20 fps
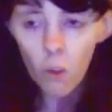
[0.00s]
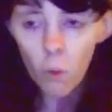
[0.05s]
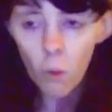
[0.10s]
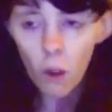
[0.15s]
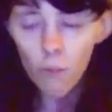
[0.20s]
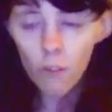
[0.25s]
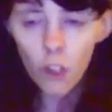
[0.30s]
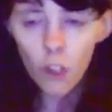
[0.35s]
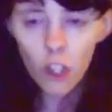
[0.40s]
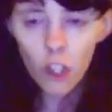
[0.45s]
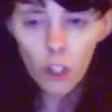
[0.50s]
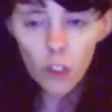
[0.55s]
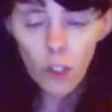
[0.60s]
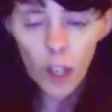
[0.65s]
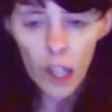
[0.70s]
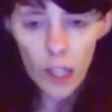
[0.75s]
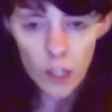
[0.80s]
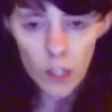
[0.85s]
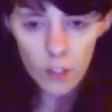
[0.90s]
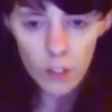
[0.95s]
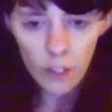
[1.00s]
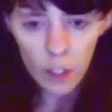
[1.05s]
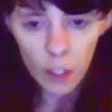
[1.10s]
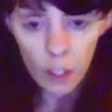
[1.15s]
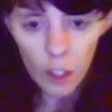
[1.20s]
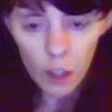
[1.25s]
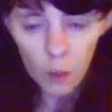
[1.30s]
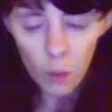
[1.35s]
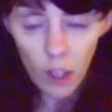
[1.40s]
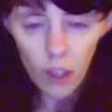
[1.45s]
One Foot in a Grave,
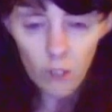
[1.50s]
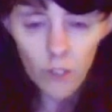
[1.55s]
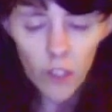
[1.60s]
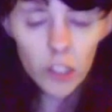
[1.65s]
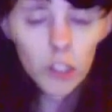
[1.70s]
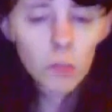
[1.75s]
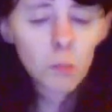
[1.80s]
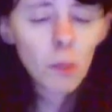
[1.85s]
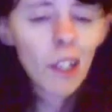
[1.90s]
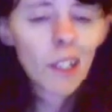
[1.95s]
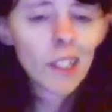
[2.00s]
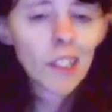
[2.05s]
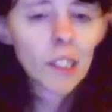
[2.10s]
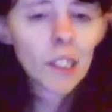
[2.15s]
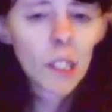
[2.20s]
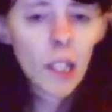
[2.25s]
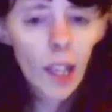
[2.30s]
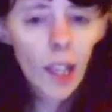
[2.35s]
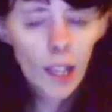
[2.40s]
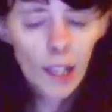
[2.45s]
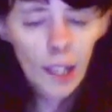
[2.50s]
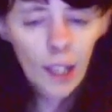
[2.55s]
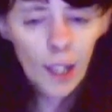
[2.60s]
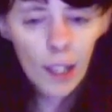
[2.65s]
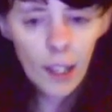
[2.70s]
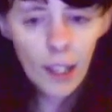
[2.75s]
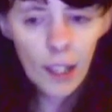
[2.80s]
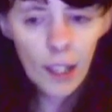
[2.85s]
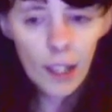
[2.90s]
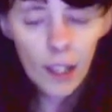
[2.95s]
where Victor breaks his leg
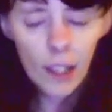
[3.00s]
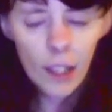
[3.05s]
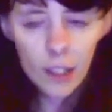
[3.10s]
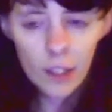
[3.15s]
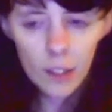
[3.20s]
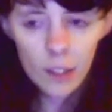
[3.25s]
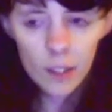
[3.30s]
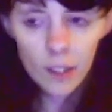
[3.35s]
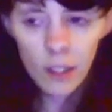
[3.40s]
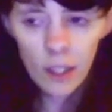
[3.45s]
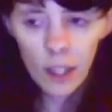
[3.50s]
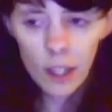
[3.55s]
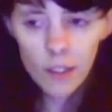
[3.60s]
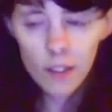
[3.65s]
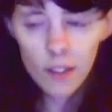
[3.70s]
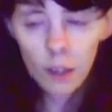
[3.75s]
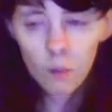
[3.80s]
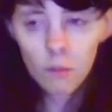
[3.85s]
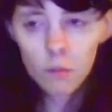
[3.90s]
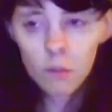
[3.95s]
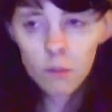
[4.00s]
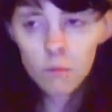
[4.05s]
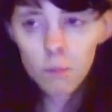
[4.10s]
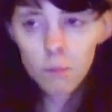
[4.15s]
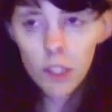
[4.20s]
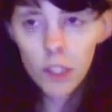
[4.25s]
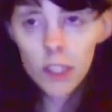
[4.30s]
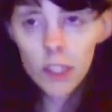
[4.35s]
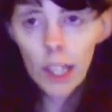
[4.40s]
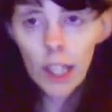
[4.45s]
and ends up
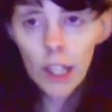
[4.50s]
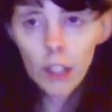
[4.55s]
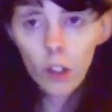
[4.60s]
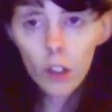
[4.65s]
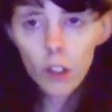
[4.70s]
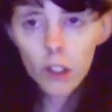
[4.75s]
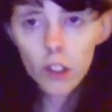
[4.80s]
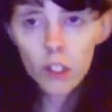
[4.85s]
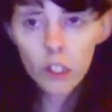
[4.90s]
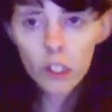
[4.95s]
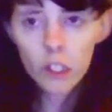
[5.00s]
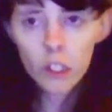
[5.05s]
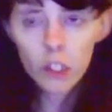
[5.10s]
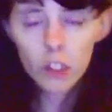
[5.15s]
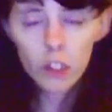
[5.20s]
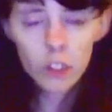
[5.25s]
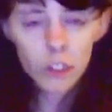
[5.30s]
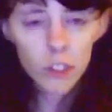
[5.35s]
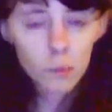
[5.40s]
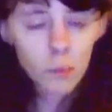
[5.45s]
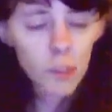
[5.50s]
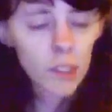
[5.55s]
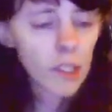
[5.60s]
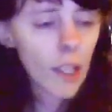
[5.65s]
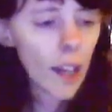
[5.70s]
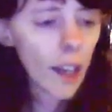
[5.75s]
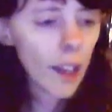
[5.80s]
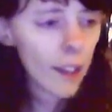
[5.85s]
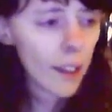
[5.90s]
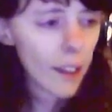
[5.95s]
being taken hostage on Christmas
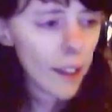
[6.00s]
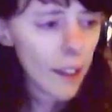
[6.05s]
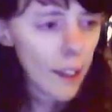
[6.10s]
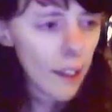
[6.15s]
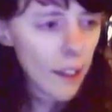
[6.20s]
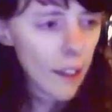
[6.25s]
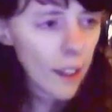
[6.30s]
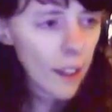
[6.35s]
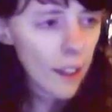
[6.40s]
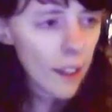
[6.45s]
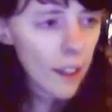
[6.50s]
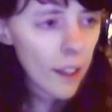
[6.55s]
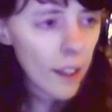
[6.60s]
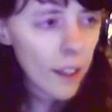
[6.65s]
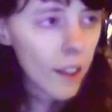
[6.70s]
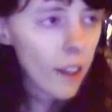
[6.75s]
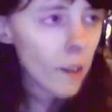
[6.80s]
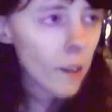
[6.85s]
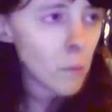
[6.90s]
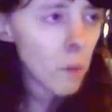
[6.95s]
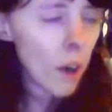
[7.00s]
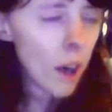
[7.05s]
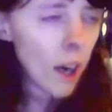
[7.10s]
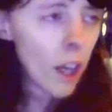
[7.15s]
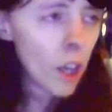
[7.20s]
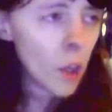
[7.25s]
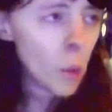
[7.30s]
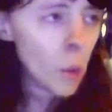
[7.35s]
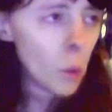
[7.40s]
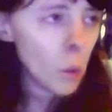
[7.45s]
Day
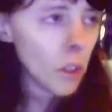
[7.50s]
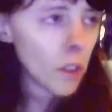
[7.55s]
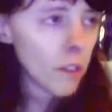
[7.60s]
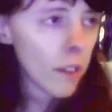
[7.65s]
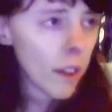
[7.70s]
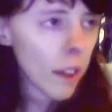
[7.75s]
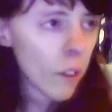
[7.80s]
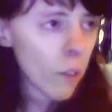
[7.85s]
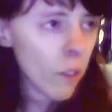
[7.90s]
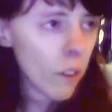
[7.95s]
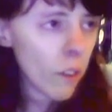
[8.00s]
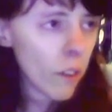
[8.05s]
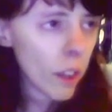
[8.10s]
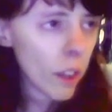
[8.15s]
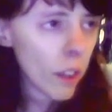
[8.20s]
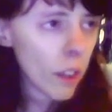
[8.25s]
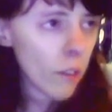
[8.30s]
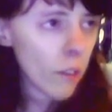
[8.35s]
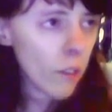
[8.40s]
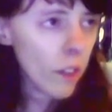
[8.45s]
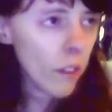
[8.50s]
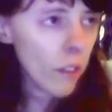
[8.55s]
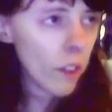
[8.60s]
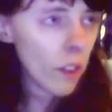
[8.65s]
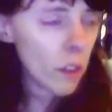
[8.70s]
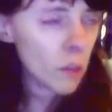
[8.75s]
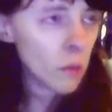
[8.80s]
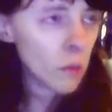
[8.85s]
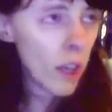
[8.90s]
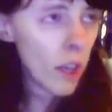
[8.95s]
by a lunatic with
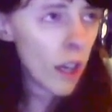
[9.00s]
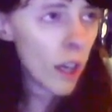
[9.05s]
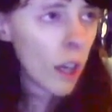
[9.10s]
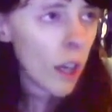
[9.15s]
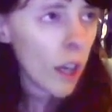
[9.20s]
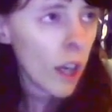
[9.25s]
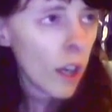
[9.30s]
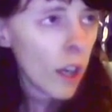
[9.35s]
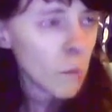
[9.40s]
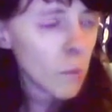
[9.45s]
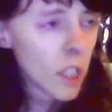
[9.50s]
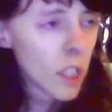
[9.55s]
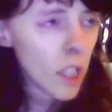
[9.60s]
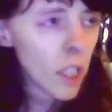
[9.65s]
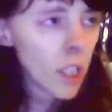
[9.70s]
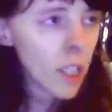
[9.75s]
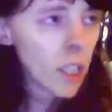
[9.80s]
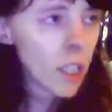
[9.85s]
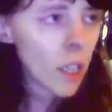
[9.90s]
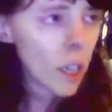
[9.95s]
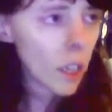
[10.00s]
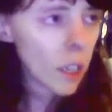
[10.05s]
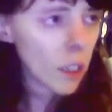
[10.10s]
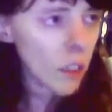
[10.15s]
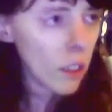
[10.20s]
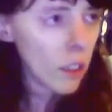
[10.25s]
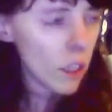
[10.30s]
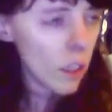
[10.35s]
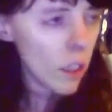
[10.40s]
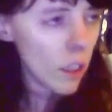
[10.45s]
a machine gun.